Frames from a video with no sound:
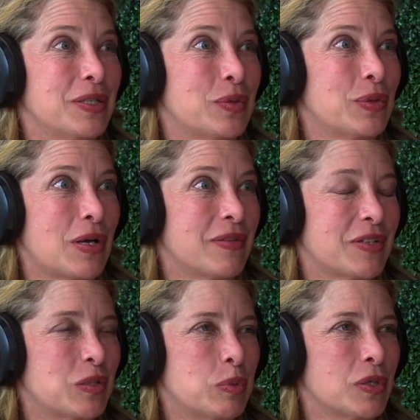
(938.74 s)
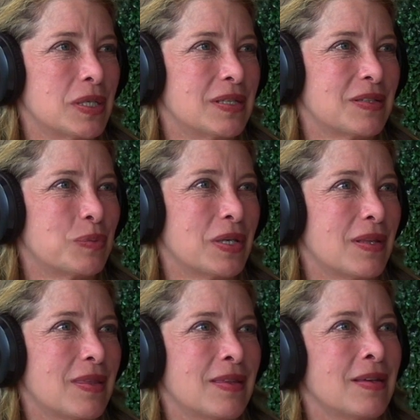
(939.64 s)
a lot of experience
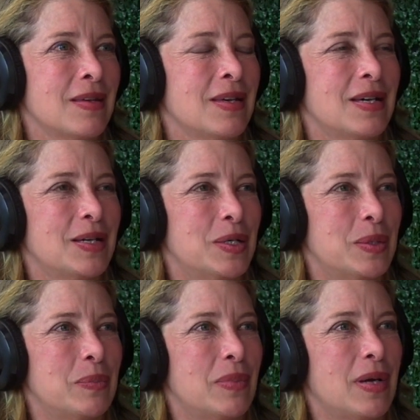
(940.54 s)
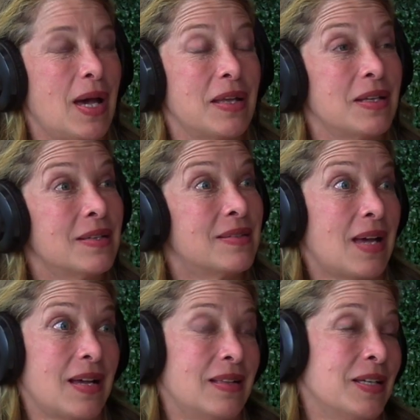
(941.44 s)
with
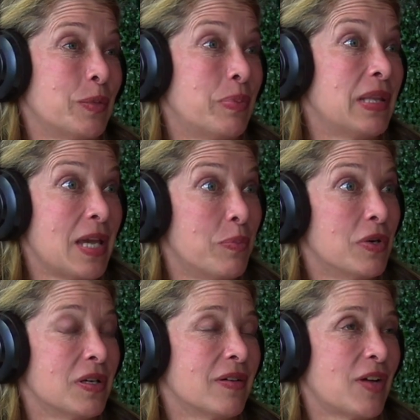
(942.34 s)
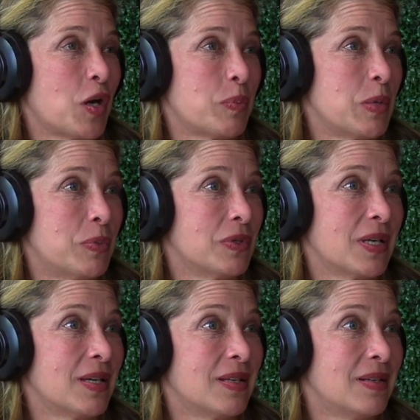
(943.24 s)
exactly the playbook of how people
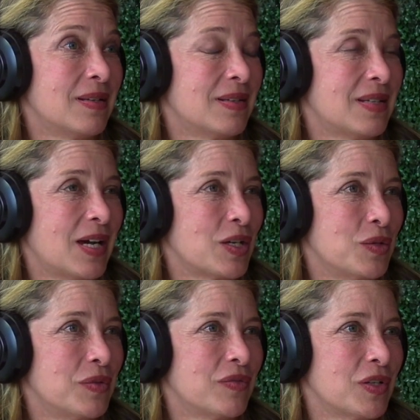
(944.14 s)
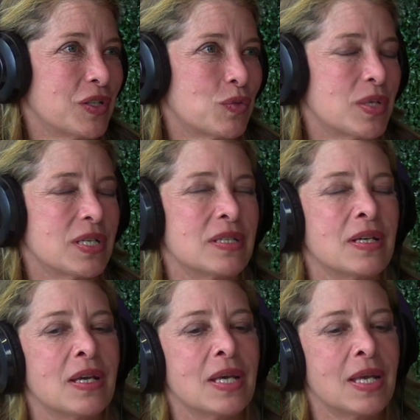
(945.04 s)
can attack you in various ways.